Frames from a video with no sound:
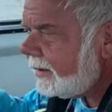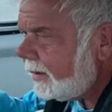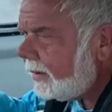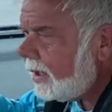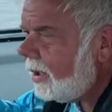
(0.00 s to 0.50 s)

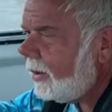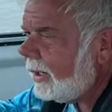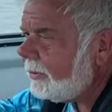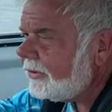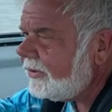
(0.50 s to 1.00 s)
No,
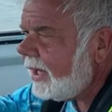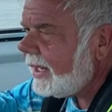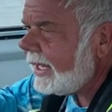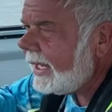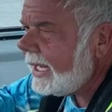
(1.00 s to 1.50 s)
I was
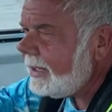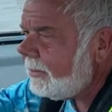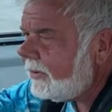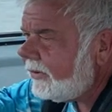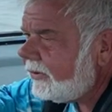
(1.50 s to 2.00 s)
not able
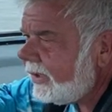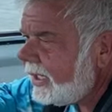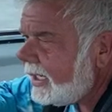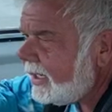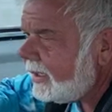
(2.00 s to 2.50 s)
to
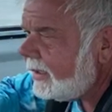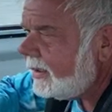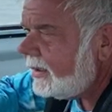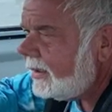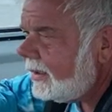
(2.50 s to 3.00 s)
see
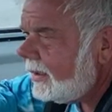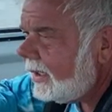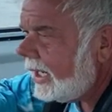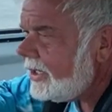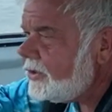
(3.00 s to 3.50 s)
a
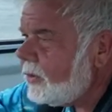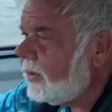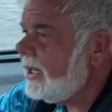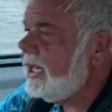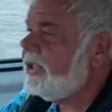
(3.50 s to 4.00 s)

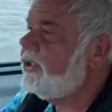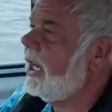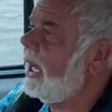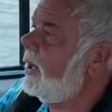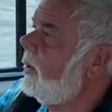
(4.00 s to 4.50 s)
joining shackle.